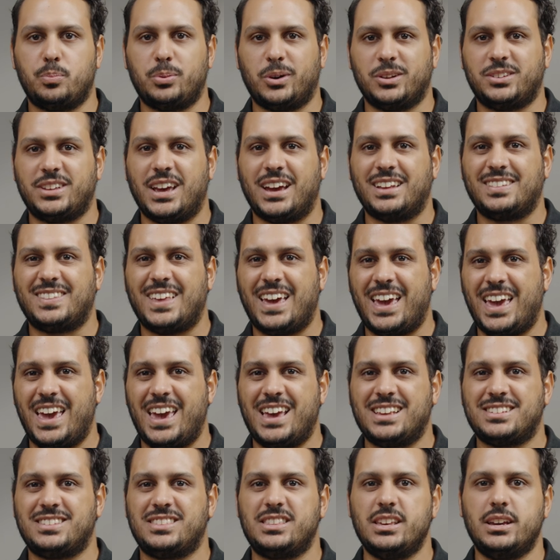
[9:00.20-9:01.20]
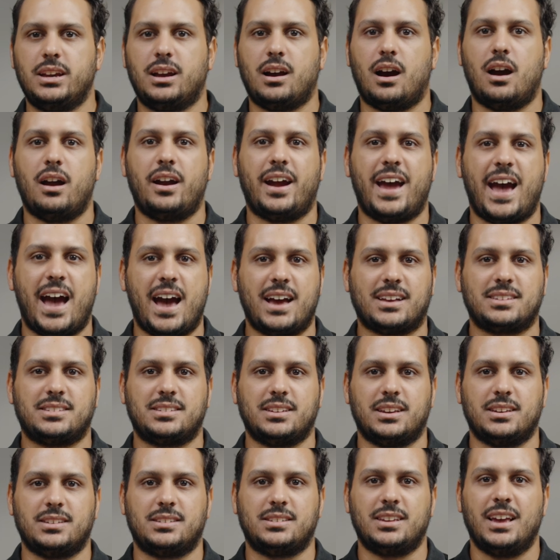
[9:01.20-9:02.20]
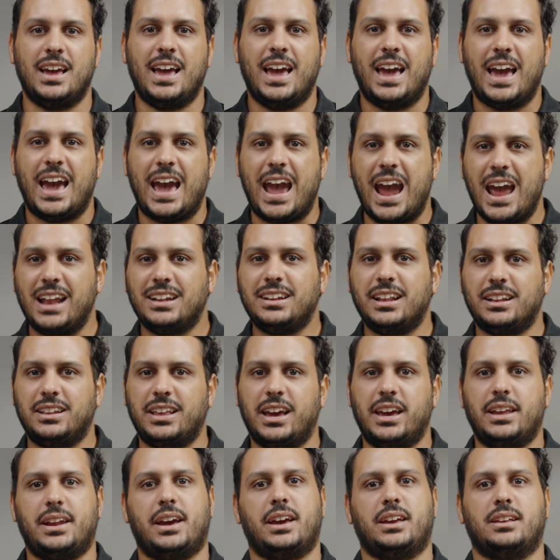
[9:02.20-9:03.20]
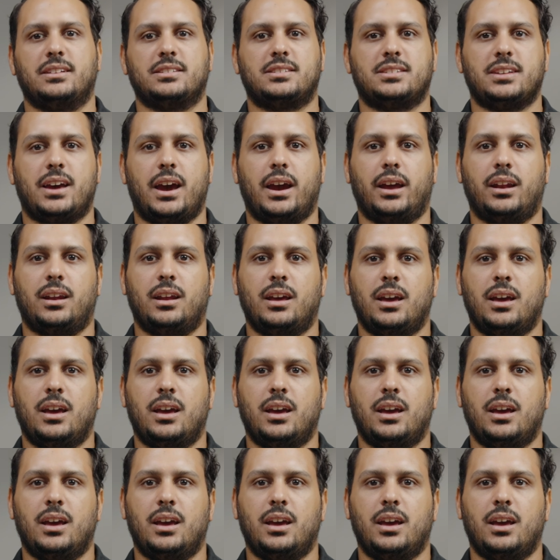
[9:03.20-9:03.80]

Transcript: protect the SD card access and the data inside,